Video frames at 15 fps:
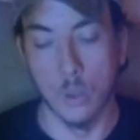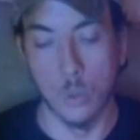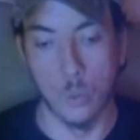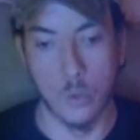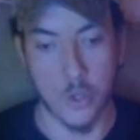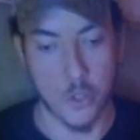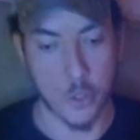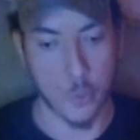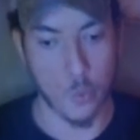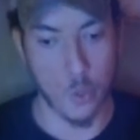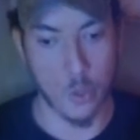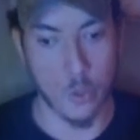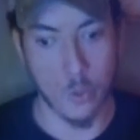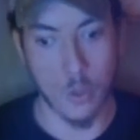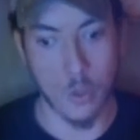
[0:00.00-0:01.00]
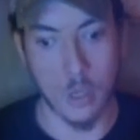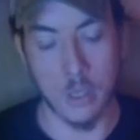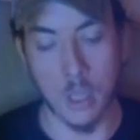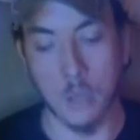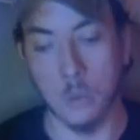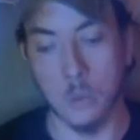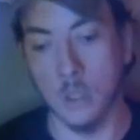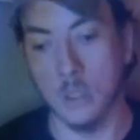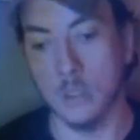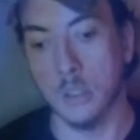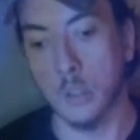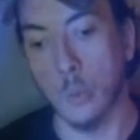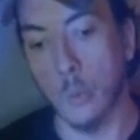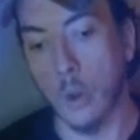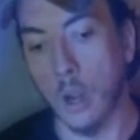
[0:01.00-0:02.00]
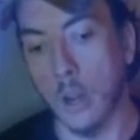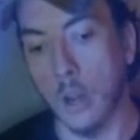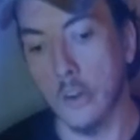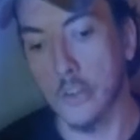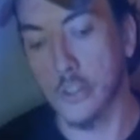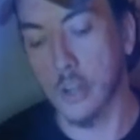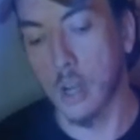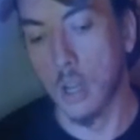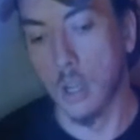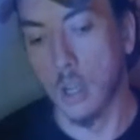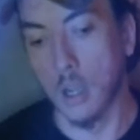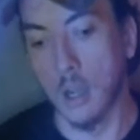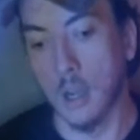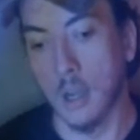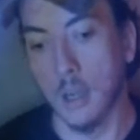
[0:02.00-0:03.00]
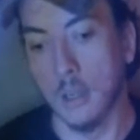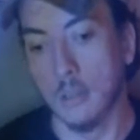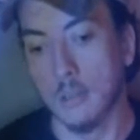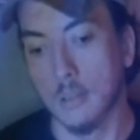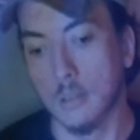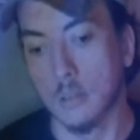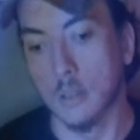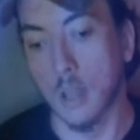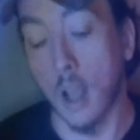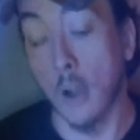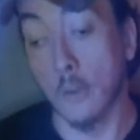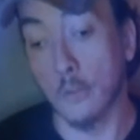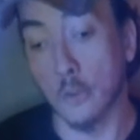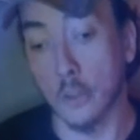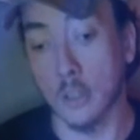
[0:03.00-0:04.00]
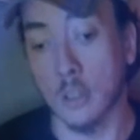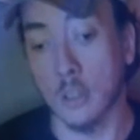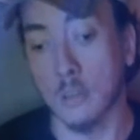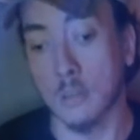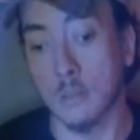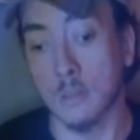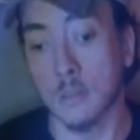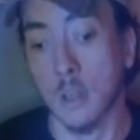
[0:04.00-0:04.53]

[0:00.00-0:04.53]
which will enable us to watch our friends